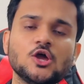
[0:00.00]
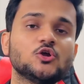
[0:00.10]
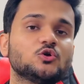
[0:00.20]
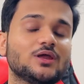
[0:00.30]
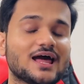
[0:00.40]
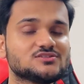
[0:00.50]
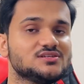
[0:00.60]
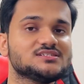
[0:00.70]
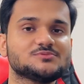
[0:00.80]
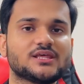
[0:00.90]
You can actually
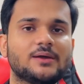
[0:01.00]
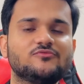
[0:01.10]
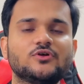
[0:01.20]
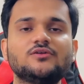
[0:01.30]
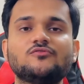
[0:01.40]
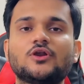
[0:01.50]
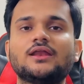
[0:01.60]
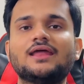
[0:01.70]
subscribe for it for an